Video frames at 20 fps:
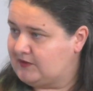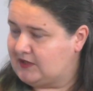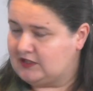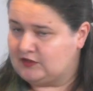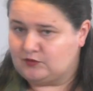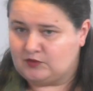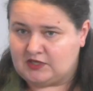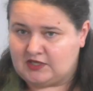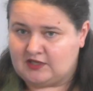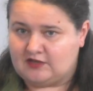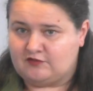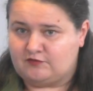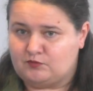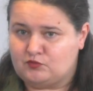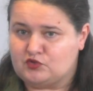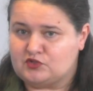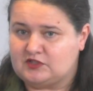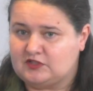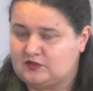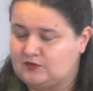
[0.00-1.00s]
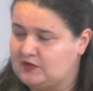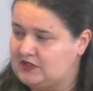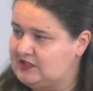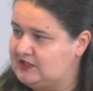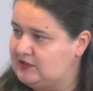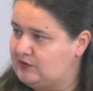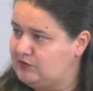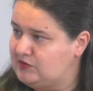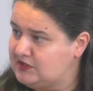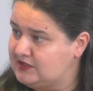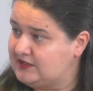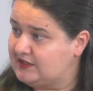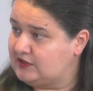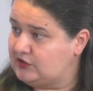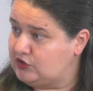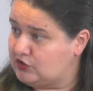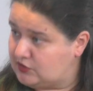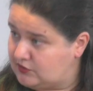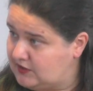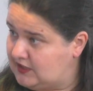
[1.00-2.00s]
And we have more than 20
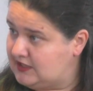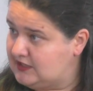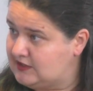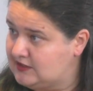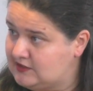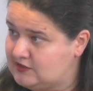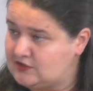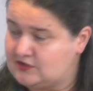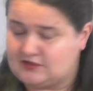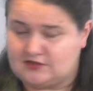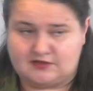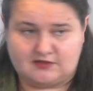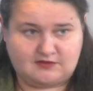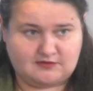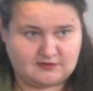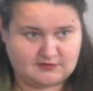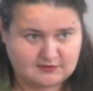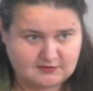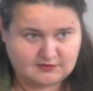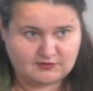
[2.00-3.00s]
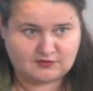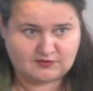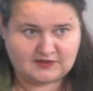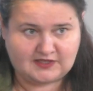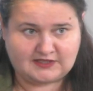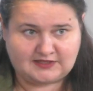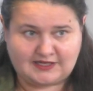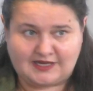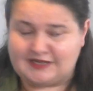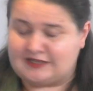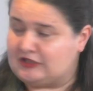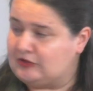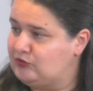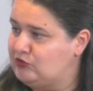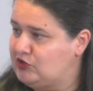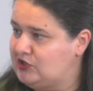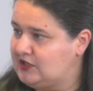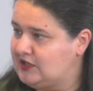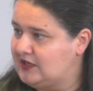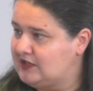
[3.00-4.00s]
million Ukrainians that are
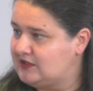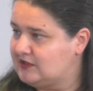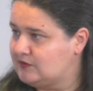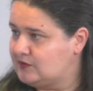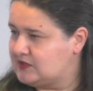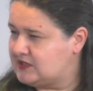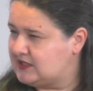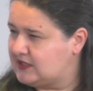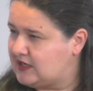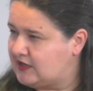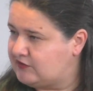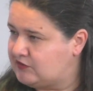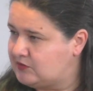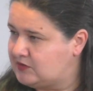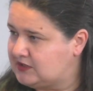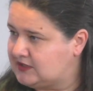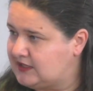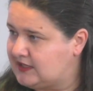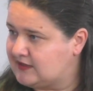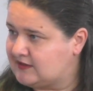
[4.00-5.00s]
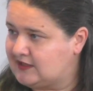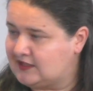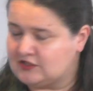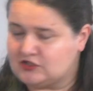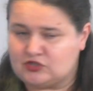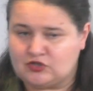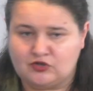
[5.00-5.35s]
communicating with the government like that.